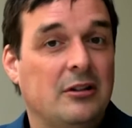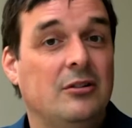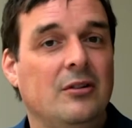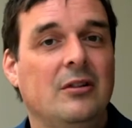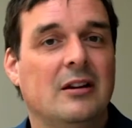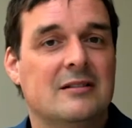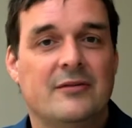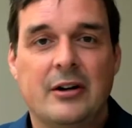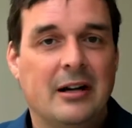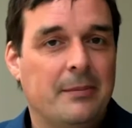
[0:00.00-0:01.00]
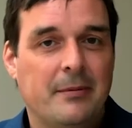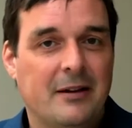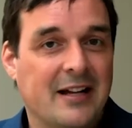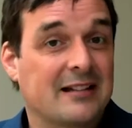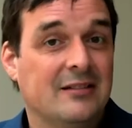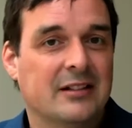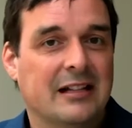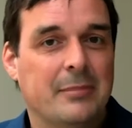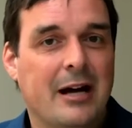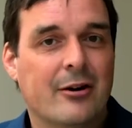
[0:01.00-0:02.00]
to do this very effectively
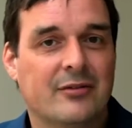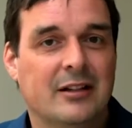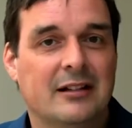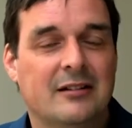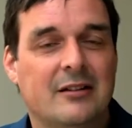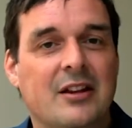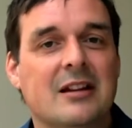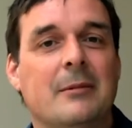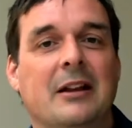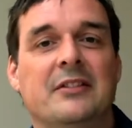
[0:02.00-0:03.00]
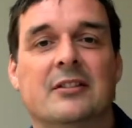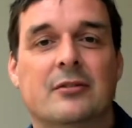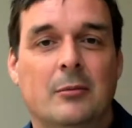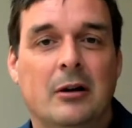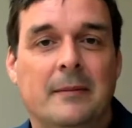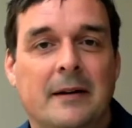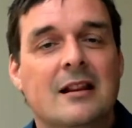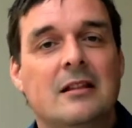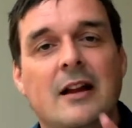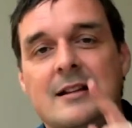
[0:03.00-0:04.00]
and powerfully. So think about this for a moment.
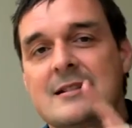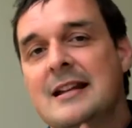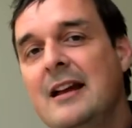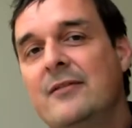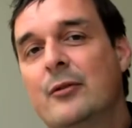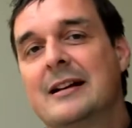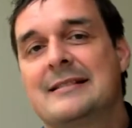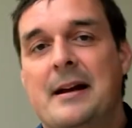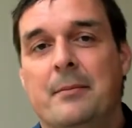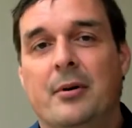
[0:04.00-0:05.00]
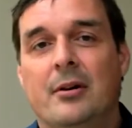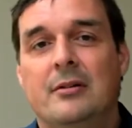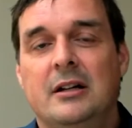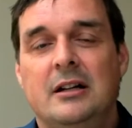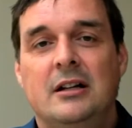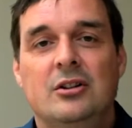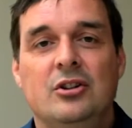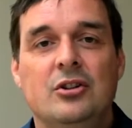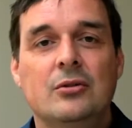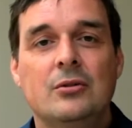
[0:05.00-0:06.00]
Let's say, for example,
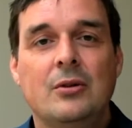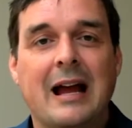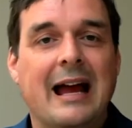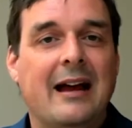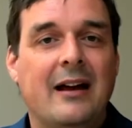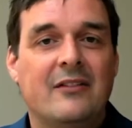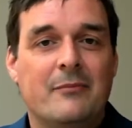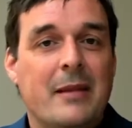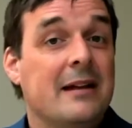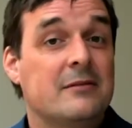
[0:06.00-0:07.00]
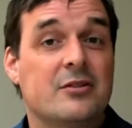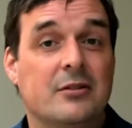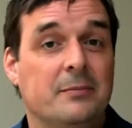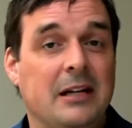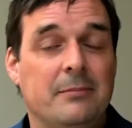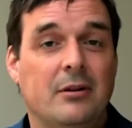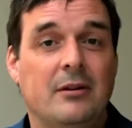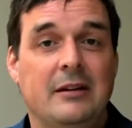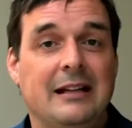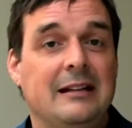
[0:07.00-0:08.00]
you have met certain
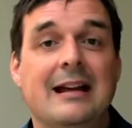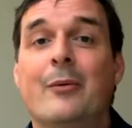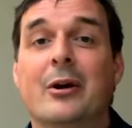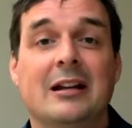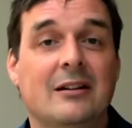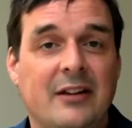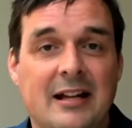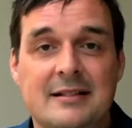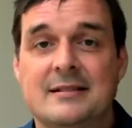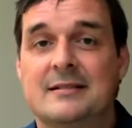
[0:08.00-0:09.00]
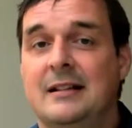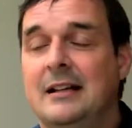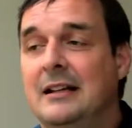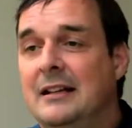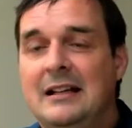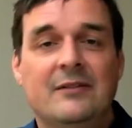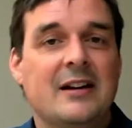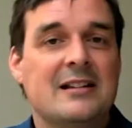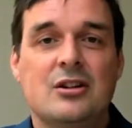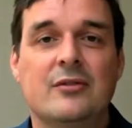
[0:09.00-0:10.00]
people in networking events, in
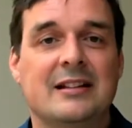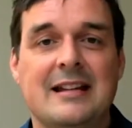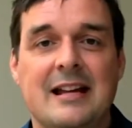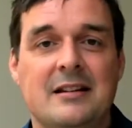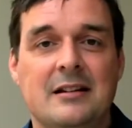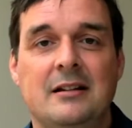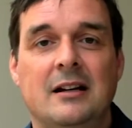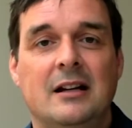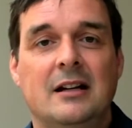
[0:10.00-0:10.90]
events you've attended,